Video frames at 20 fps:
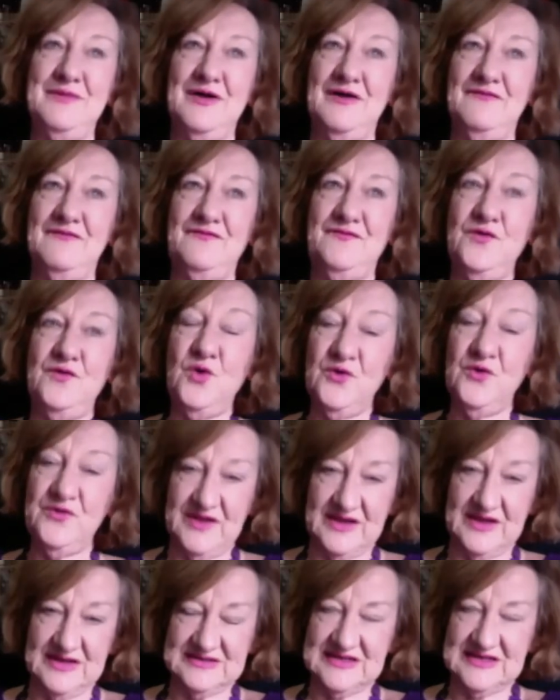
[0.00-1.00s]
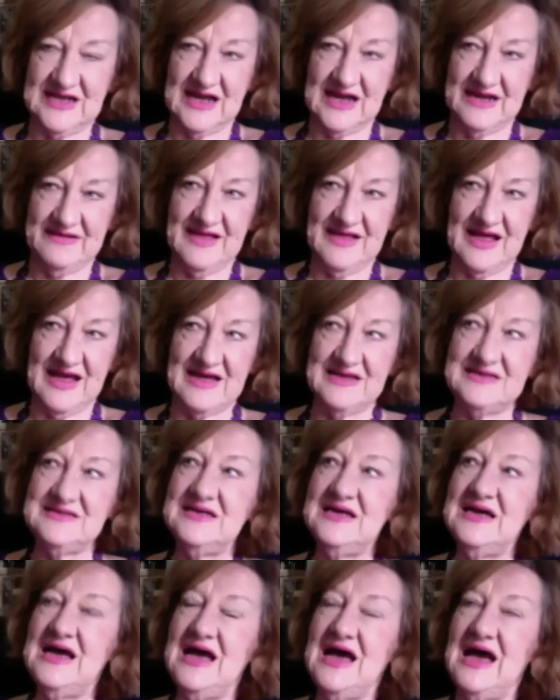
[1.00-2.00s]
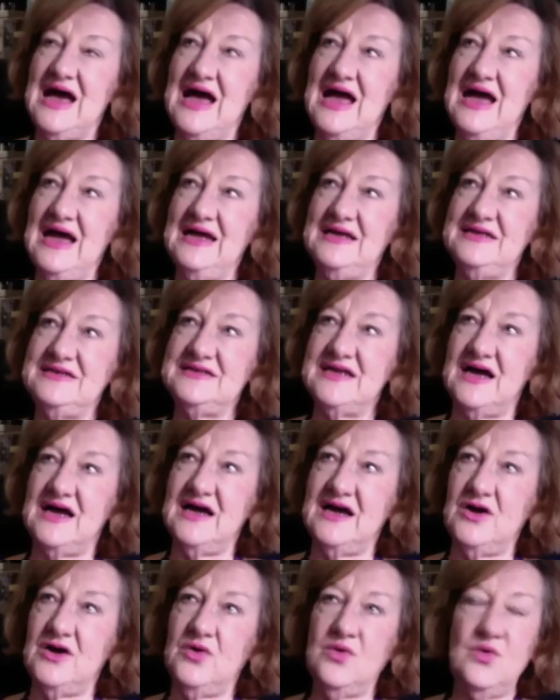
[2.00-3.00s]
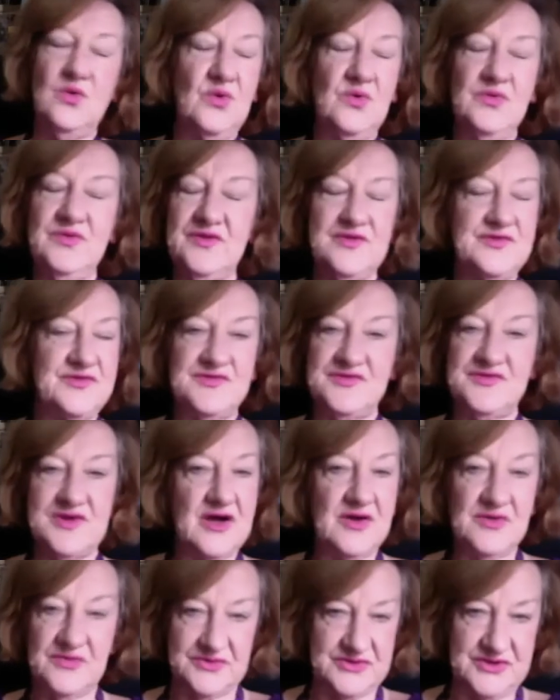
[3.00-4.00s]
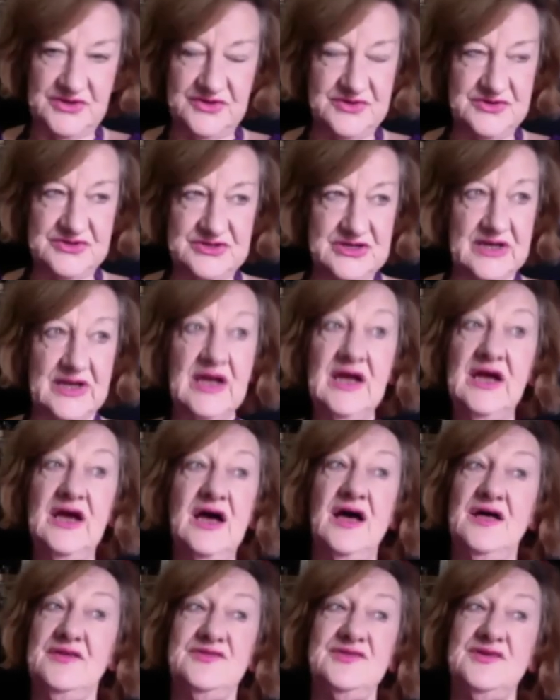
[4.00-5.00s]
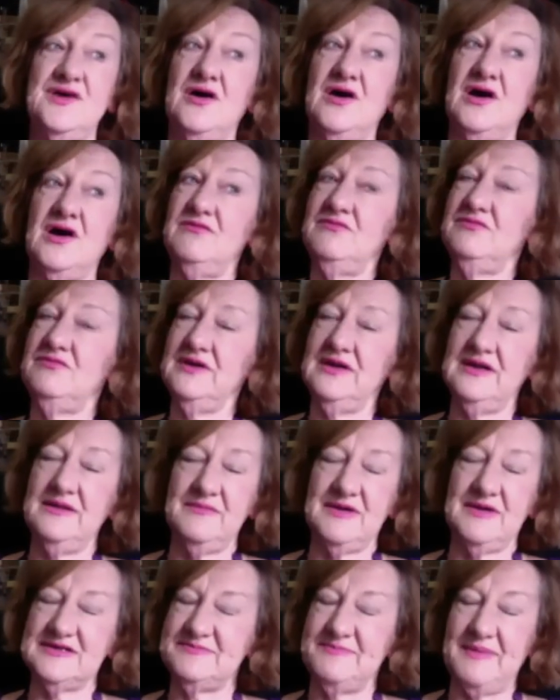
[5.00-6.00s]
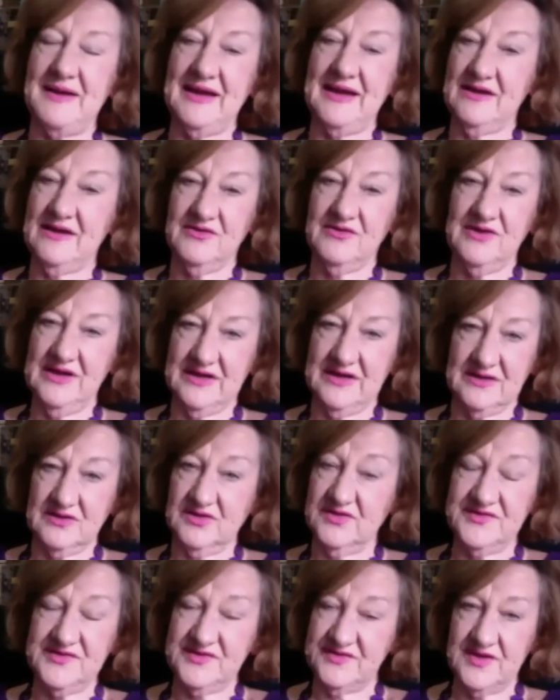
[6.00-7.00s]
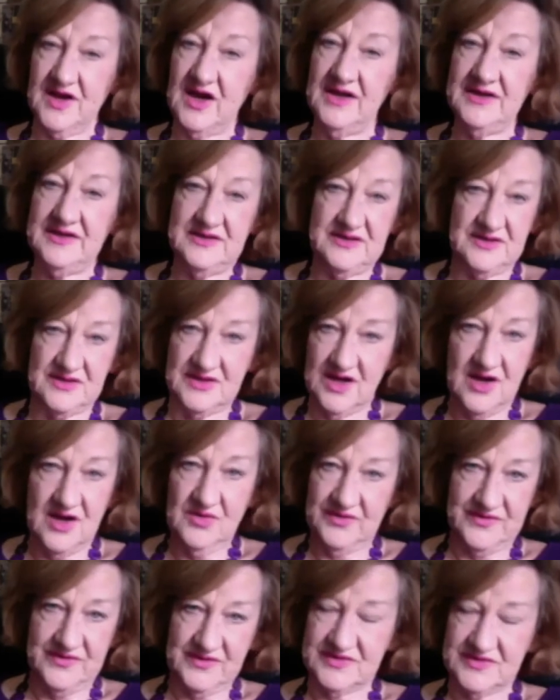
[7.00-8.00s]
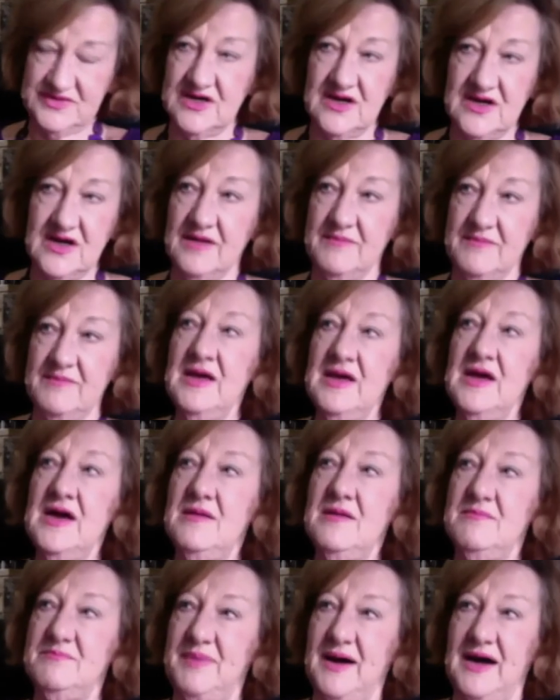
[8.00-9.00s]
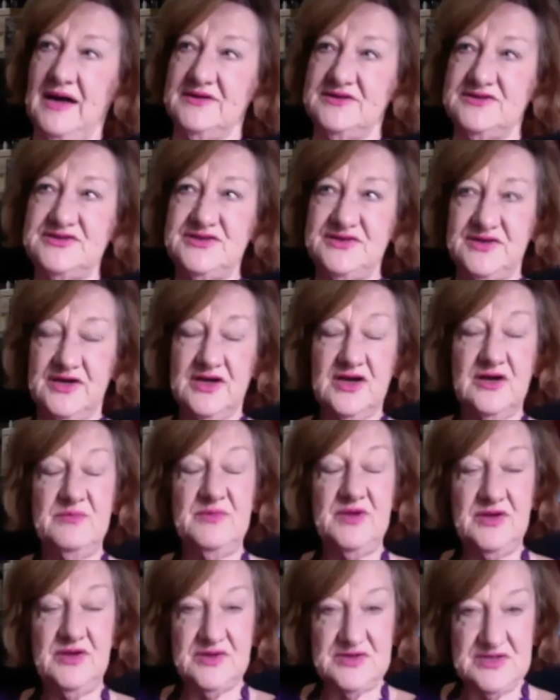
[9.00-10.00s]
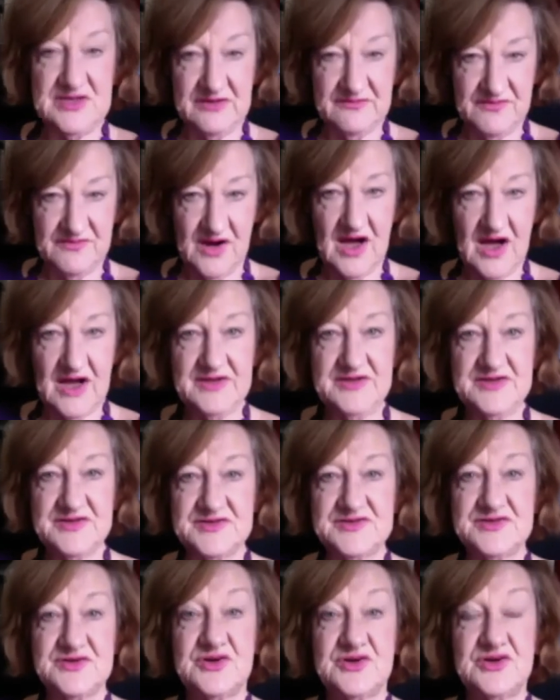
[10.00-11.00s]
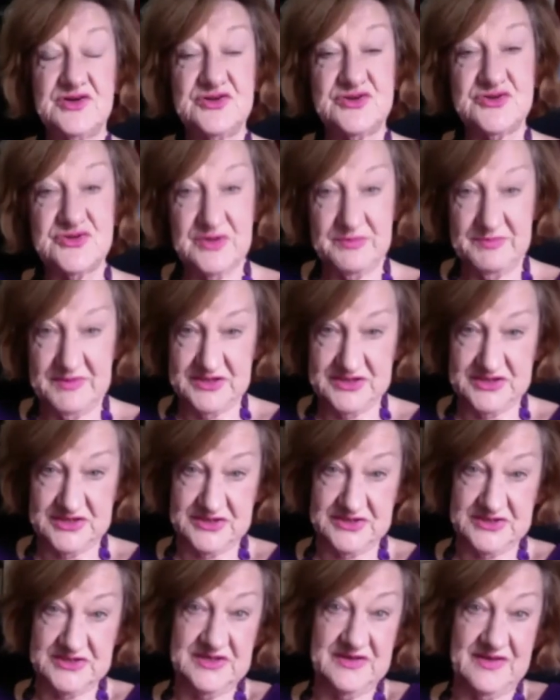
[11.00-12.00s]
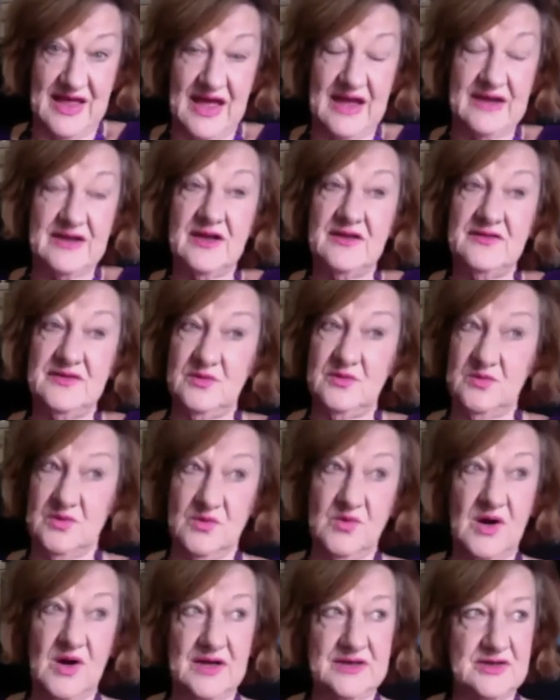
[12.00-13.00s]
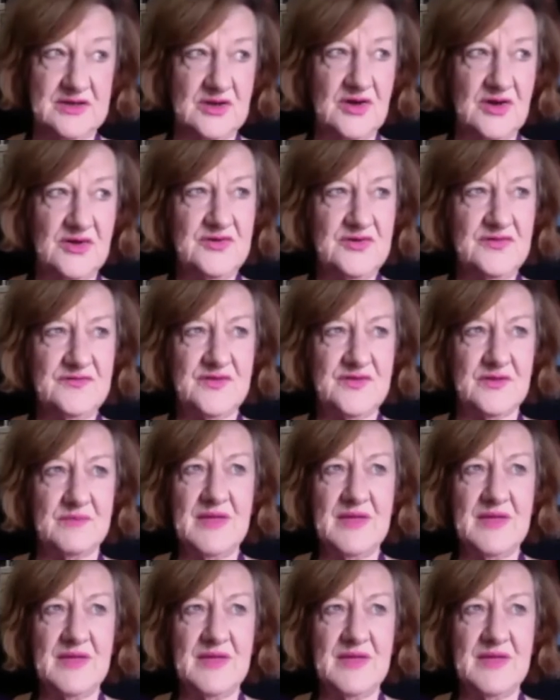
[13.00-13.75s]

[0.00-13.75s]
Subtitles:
for things like that, and authors don't usually. And so I really must pay credit, because I didn't know at the time, but to the community of writers who contributed to that, and there were quite a lot of them.